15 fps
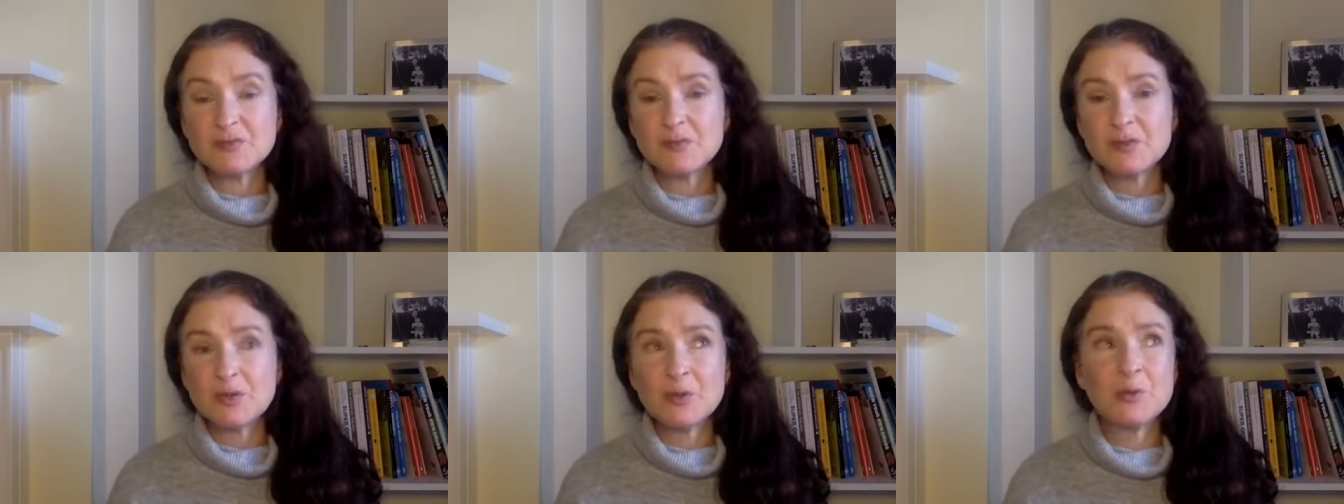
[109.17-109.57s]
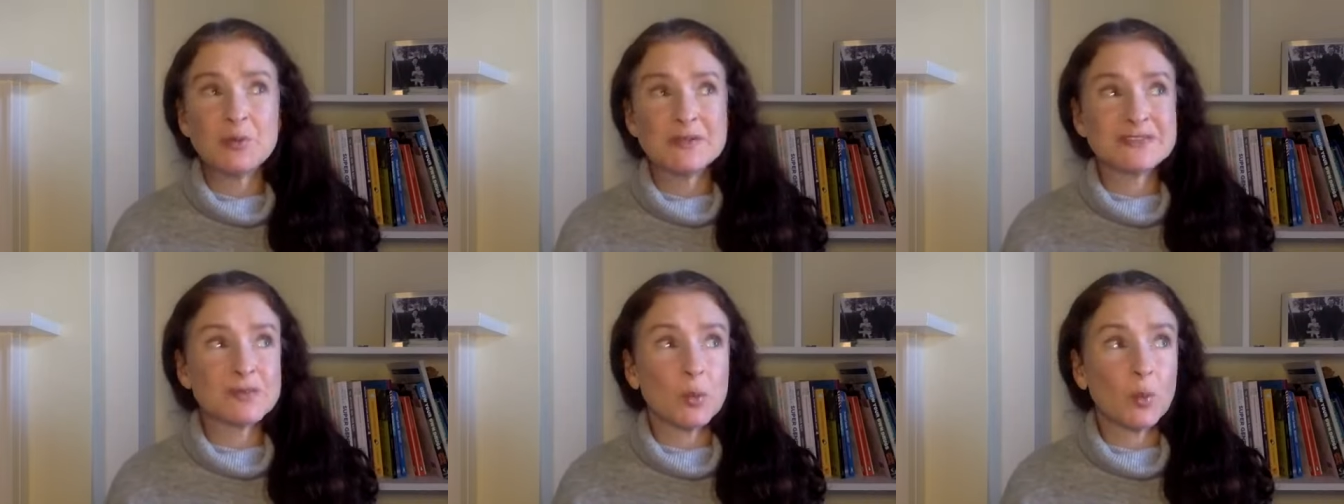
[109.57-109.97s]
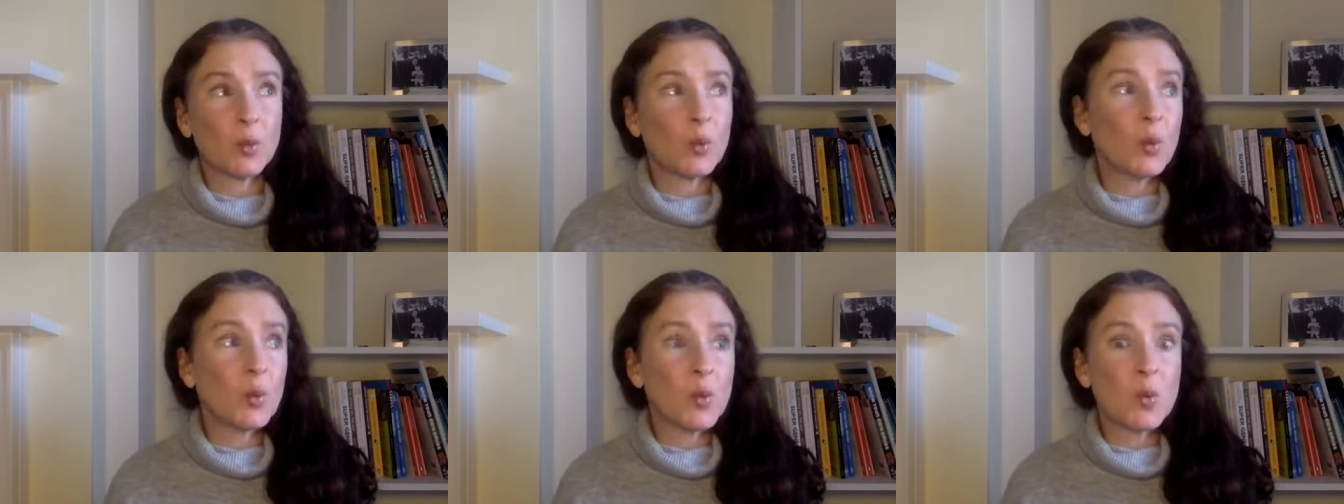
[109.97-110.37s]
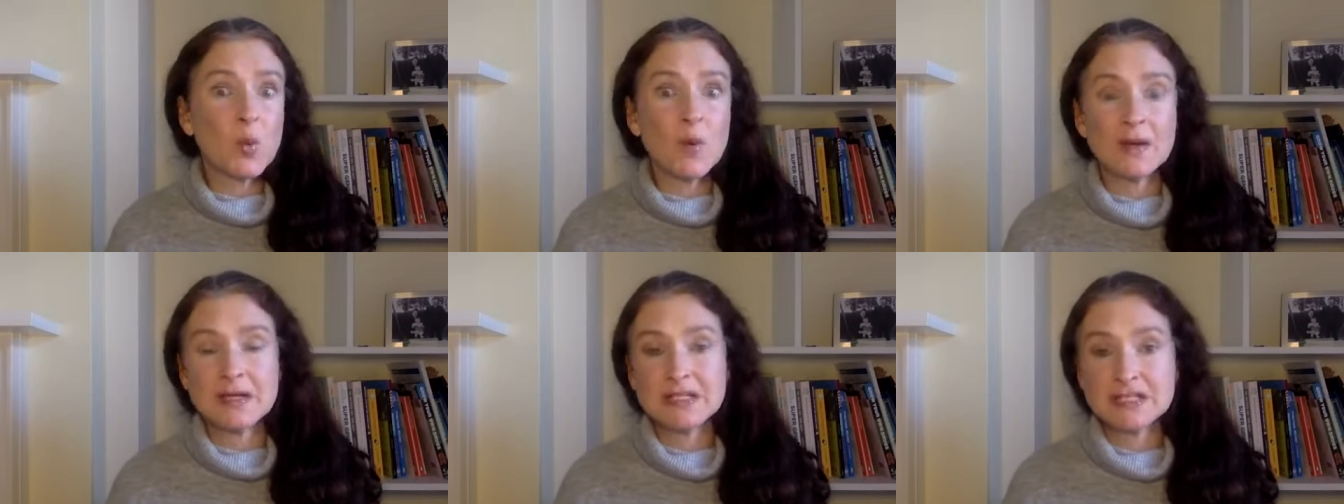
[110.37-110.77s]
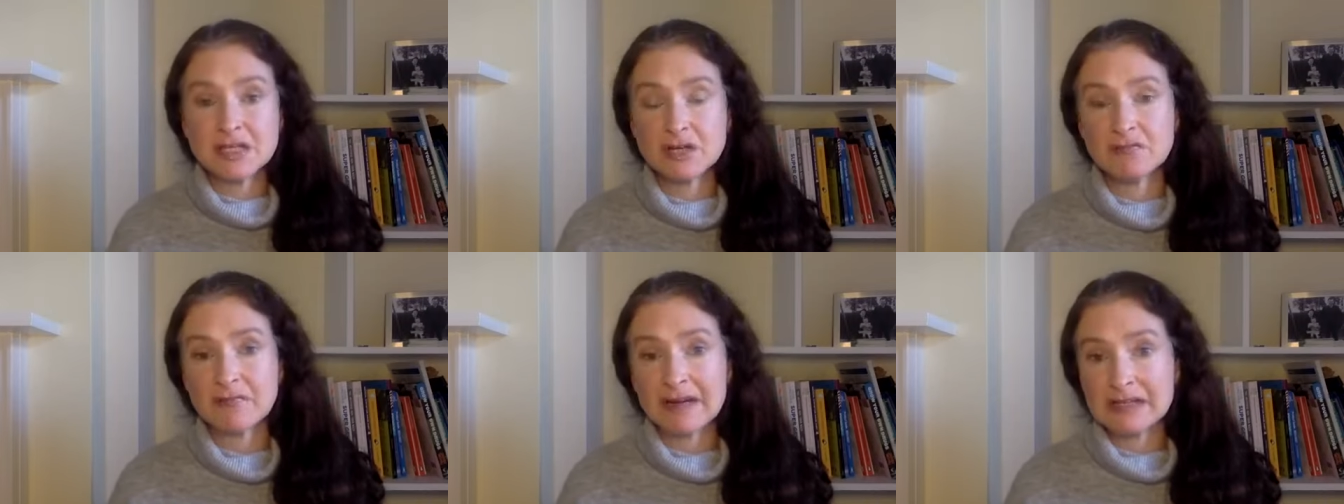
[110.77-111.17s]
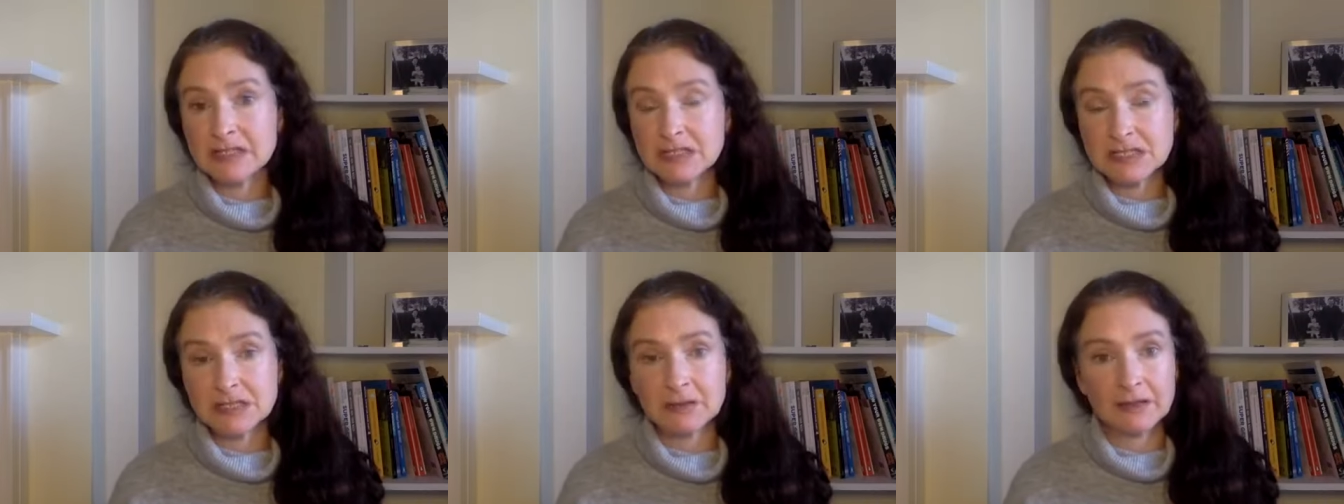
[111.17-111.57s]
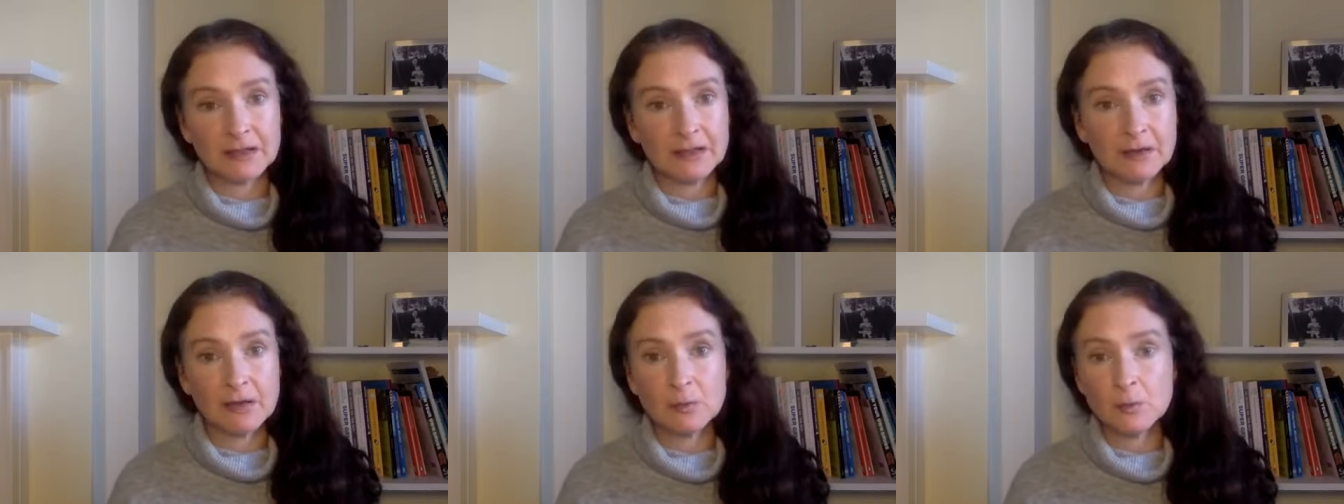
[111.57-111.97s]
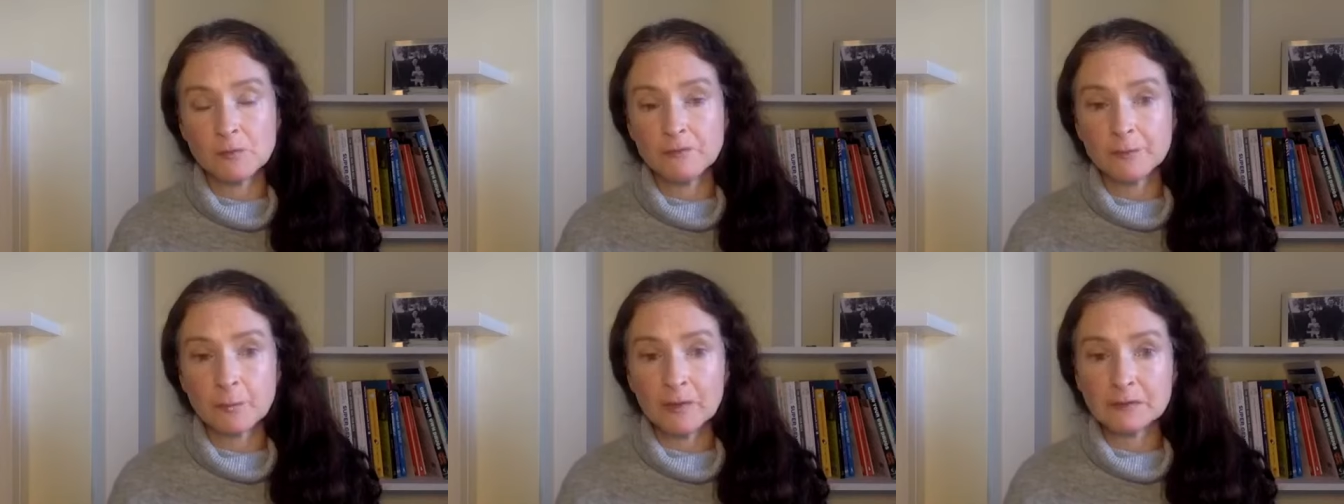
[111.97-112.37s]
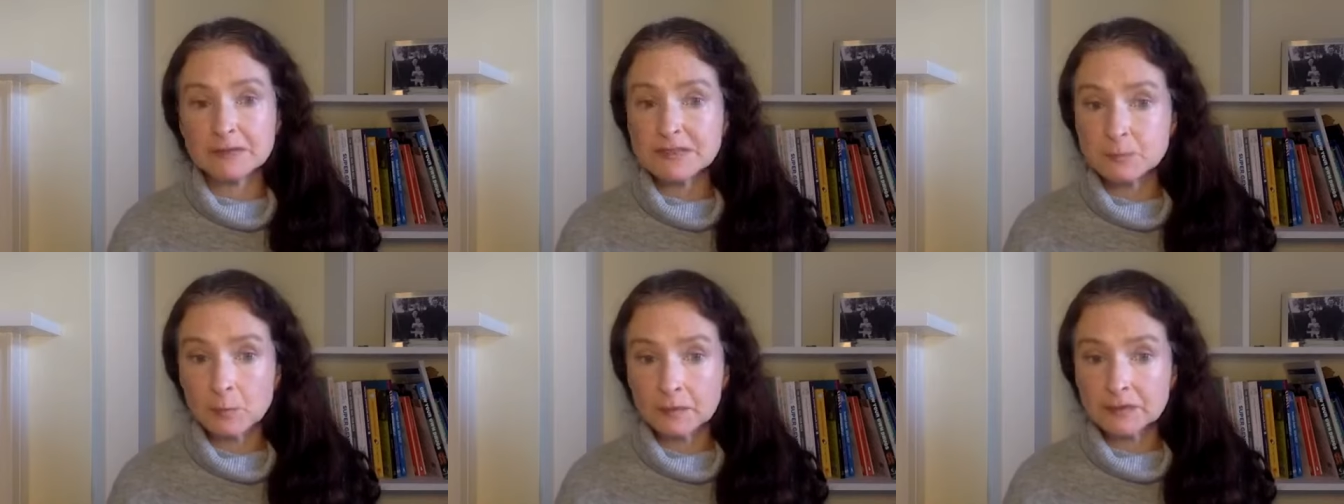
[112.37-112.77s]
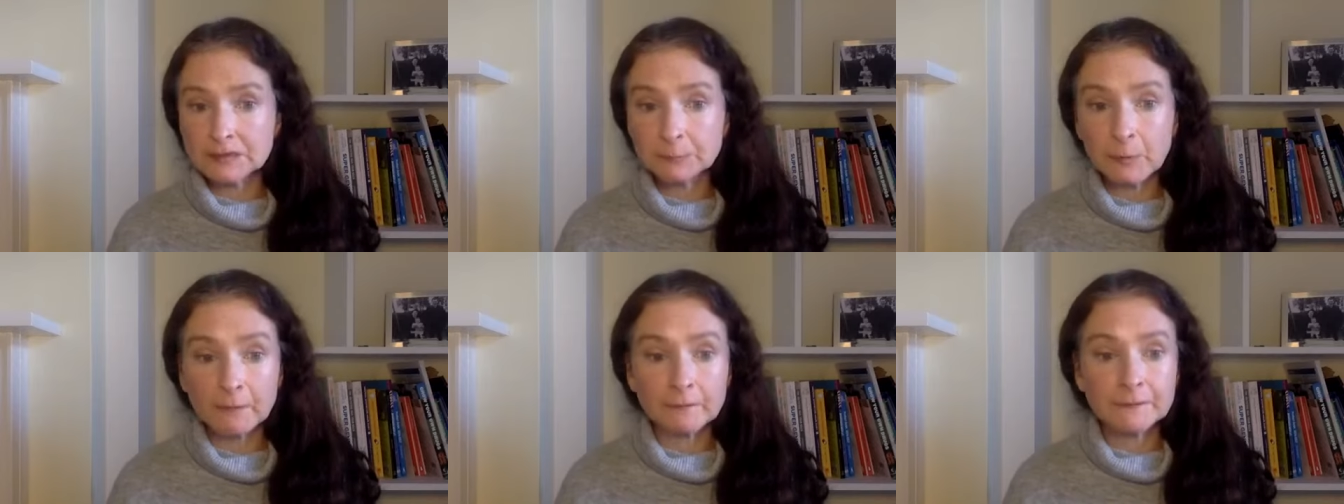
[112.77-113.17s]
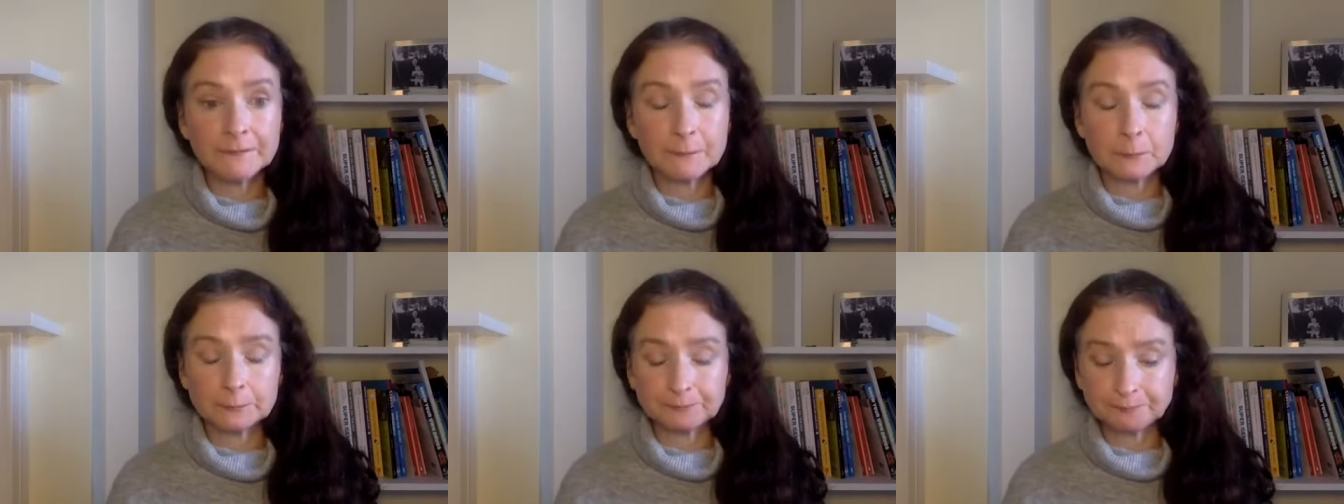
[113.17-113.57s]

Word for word: Flu is always horrendous, and it can go on for months and months and months.